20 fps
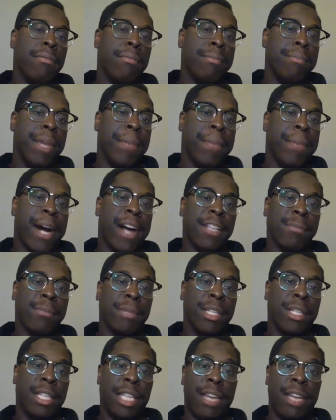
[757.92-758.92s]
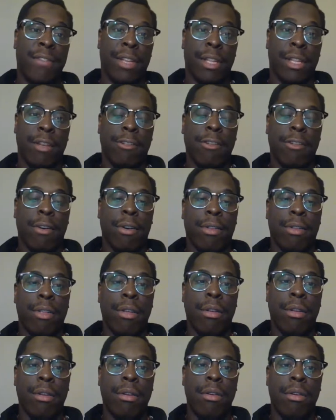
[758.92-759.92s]
me possibly leaving this earth.
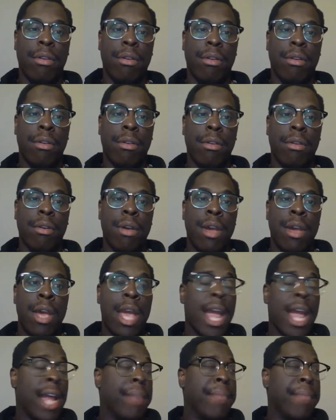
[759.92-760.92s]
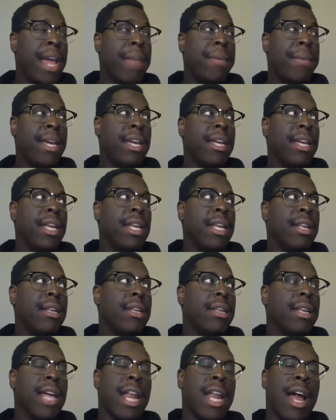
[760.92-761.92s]
And
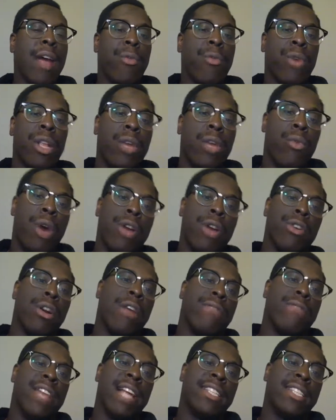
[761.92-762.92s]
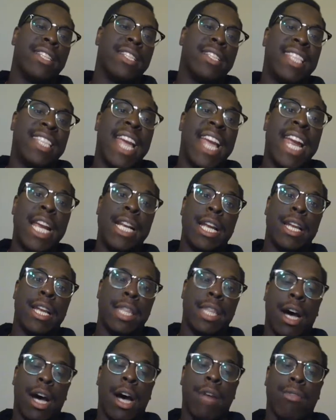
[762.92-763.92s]
I really wonder if that's a sane
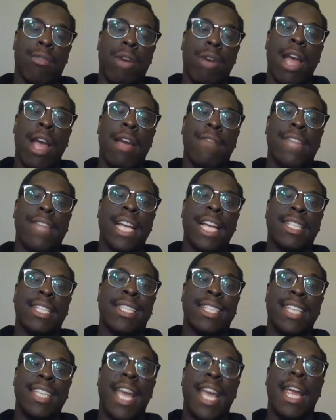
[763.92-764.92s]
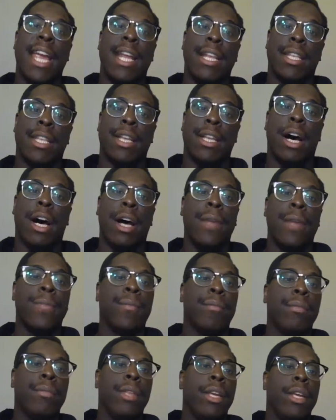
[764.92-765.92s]
thought, right? If that's a sane thought
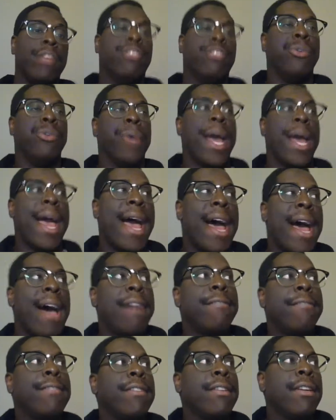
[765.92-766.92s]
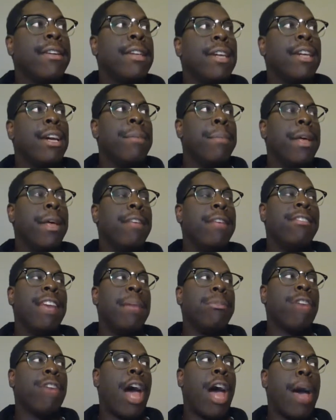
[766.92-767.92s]
to have. But at the
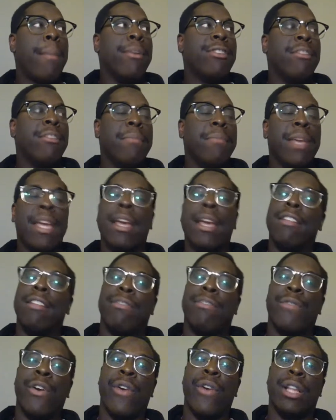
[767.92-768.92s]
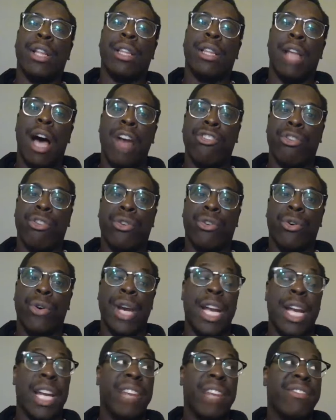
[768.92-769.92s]
same time, to me, it's very logical
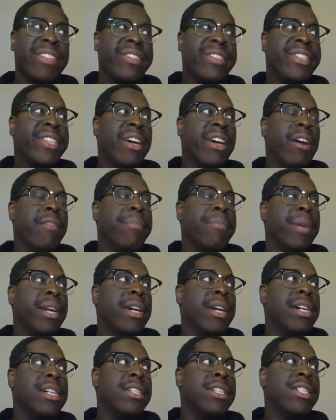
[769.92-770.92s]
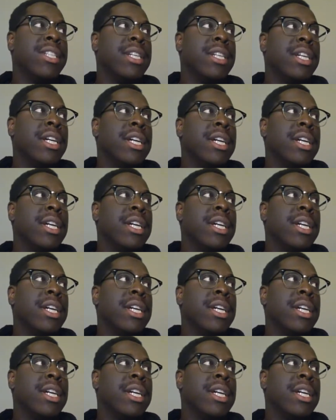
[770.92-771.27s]
in and of itself, because